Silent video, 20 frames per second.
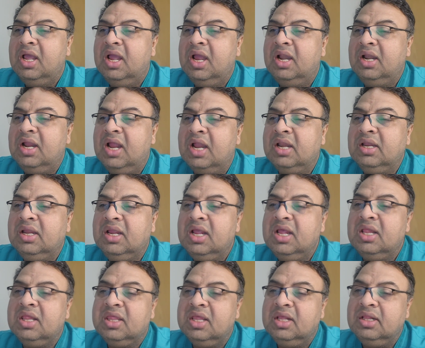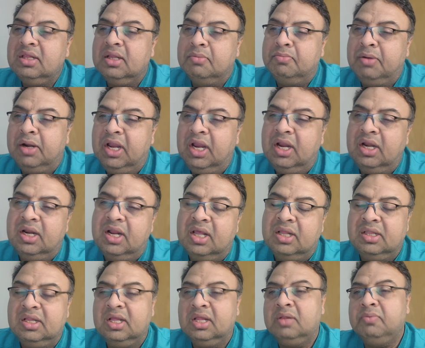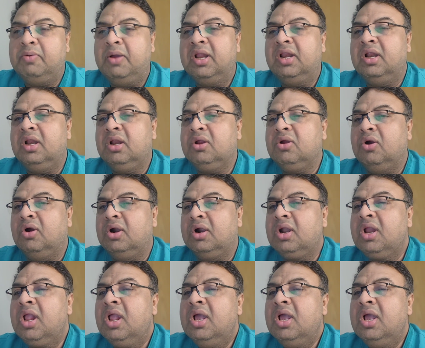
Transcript: and encasing the brain and the spinal cord.